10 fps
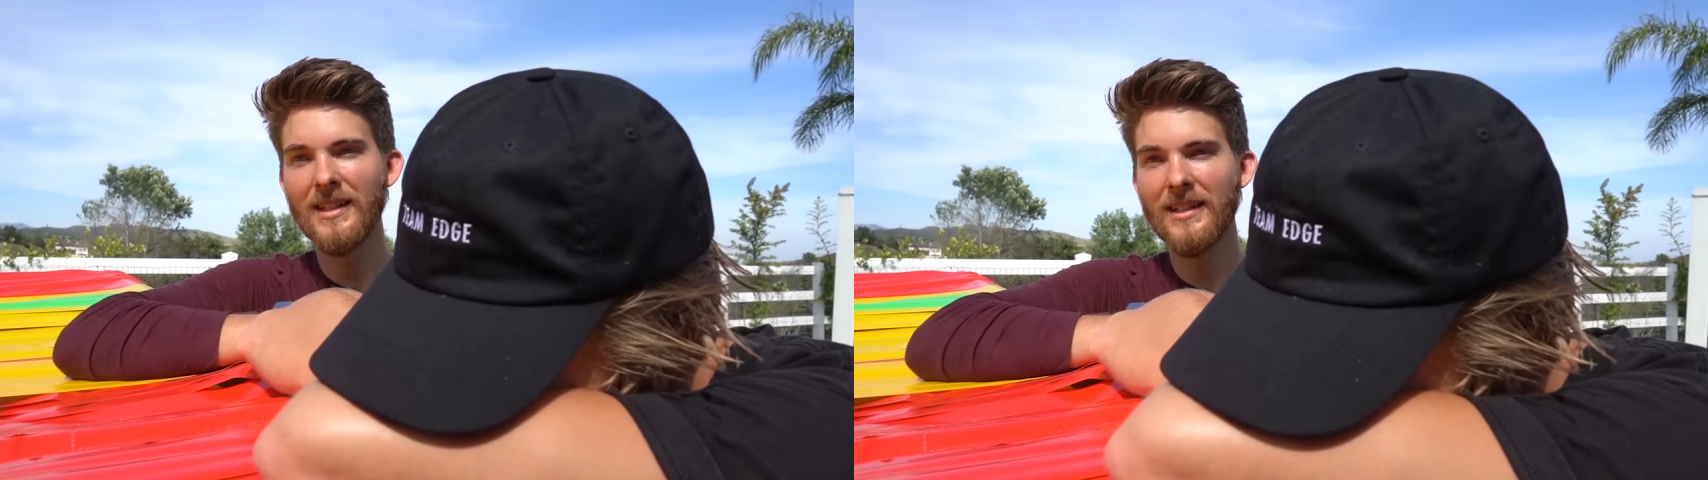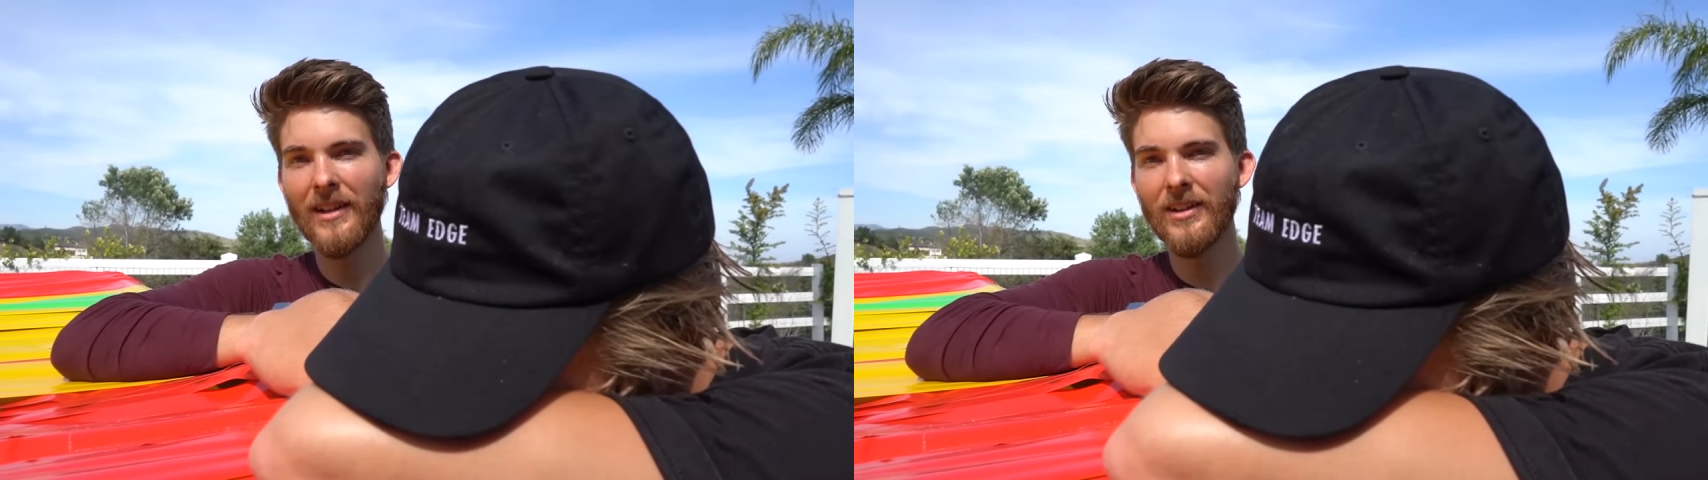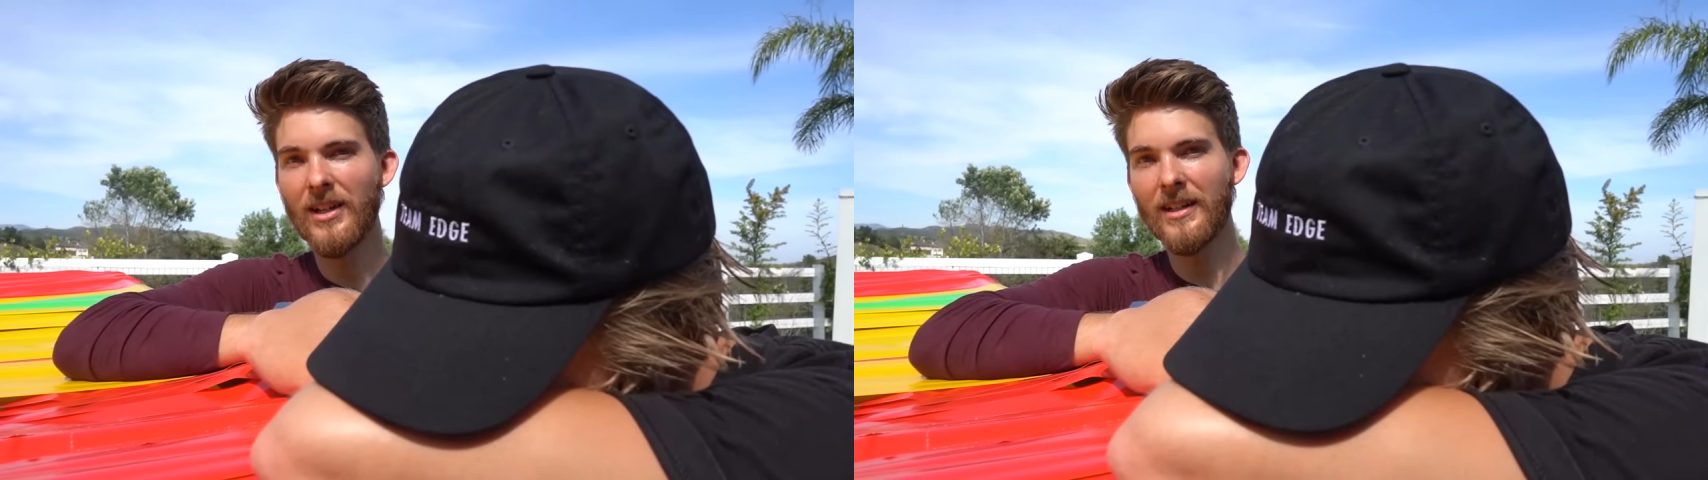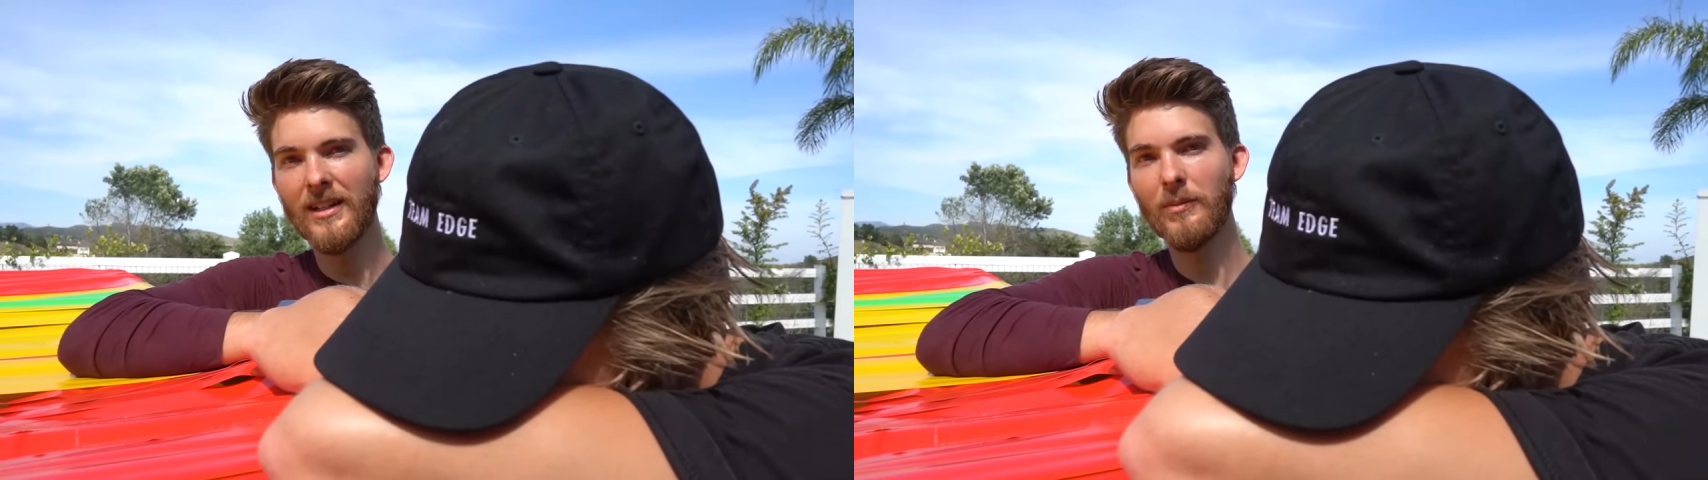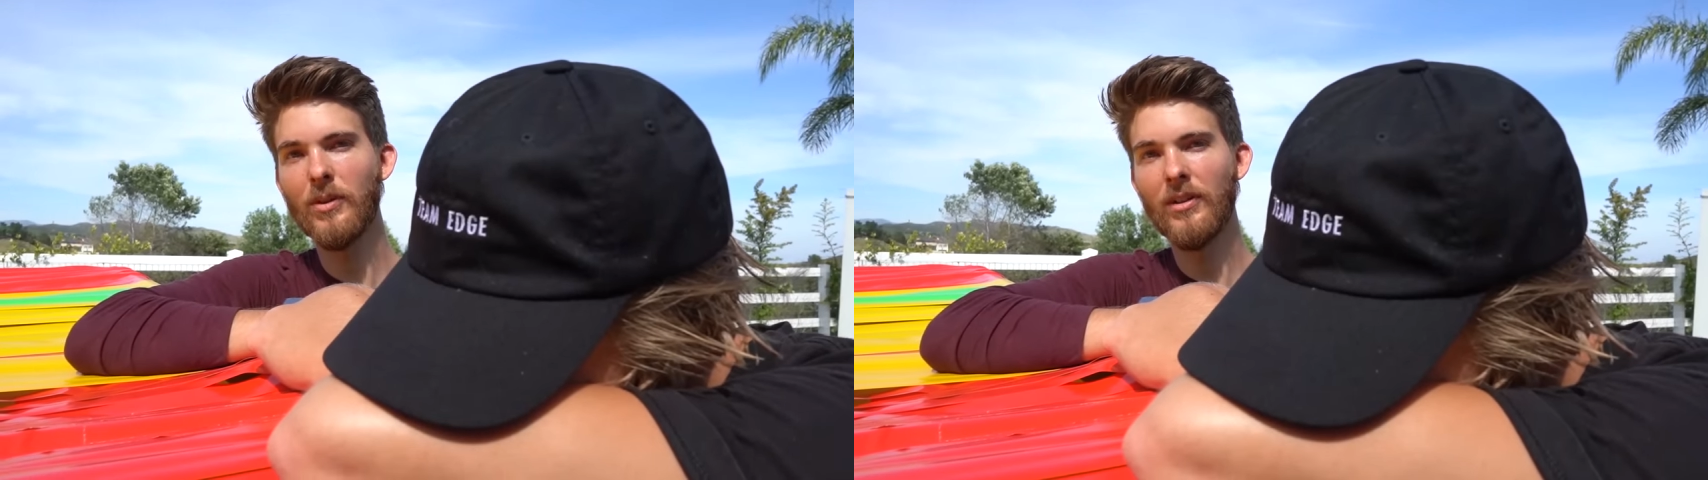another duct
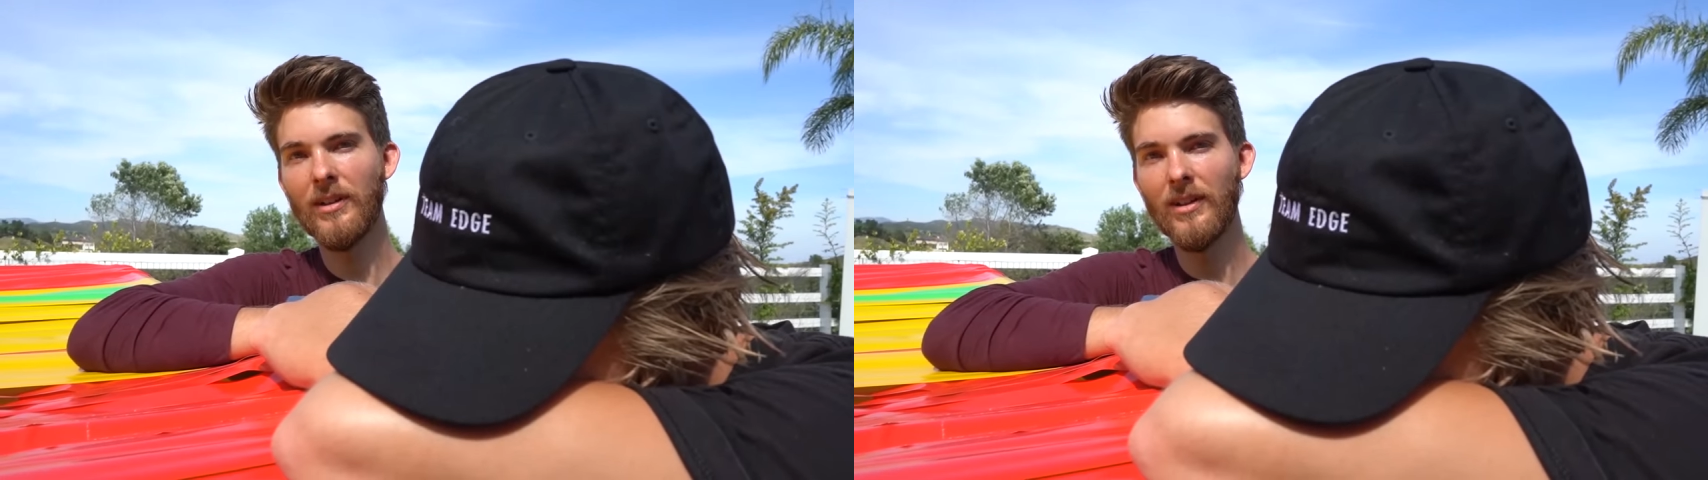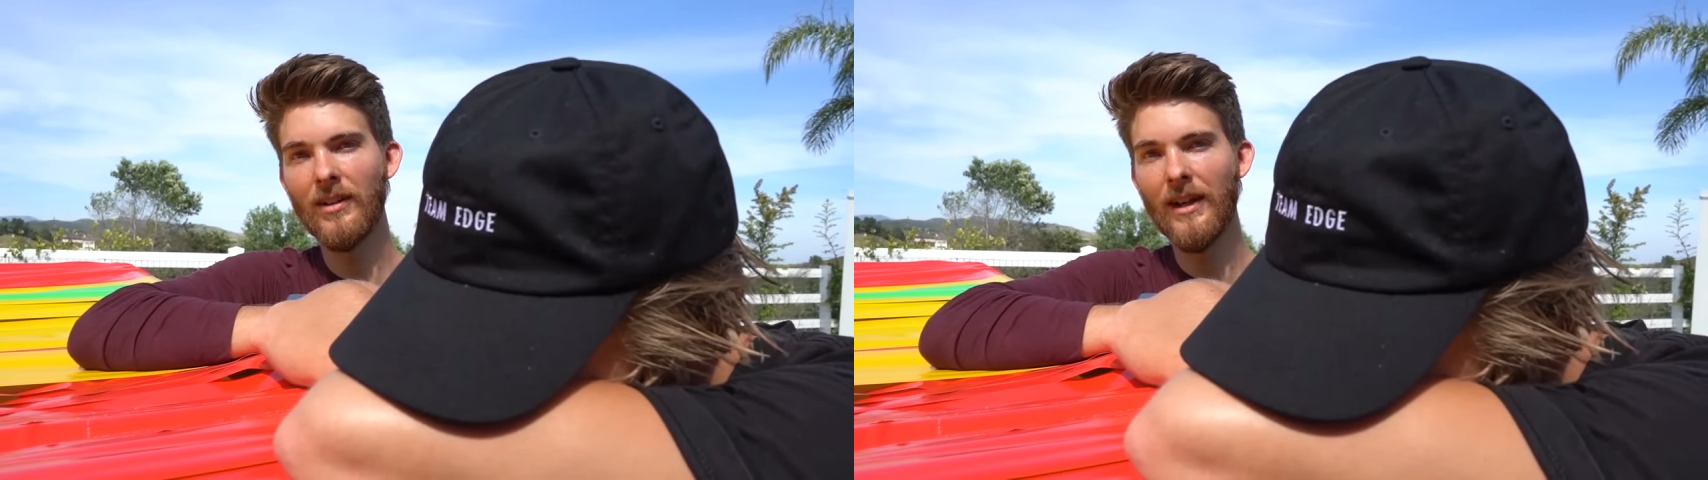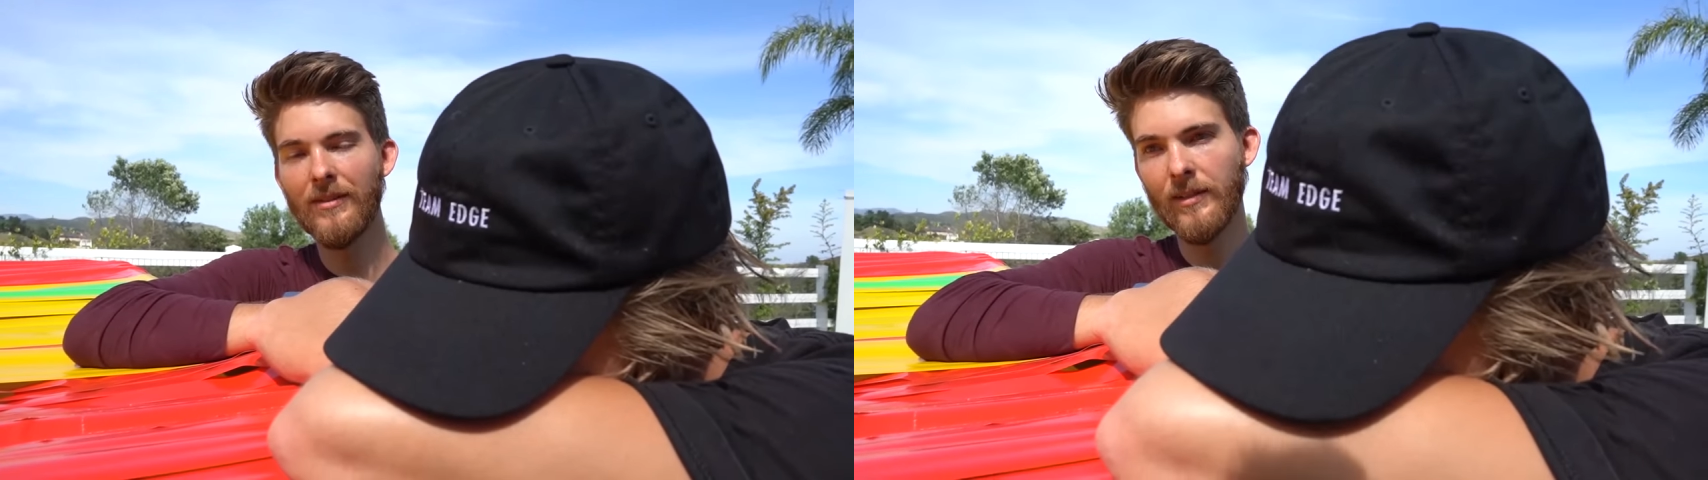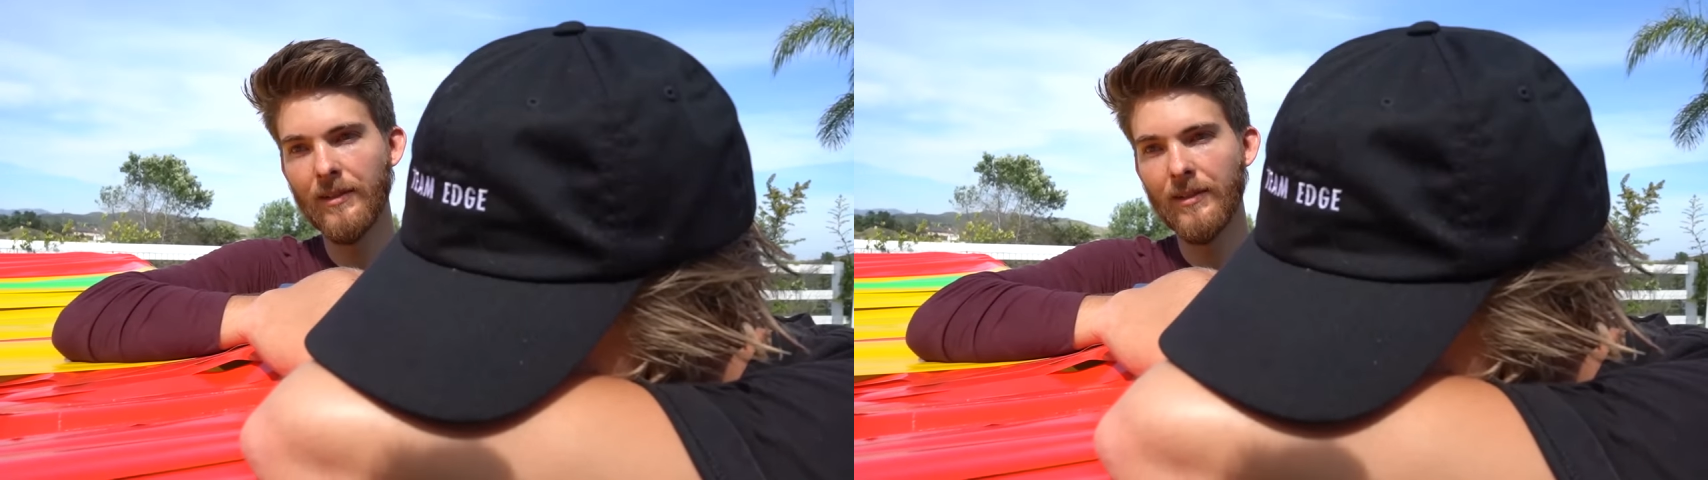tape roll in our life.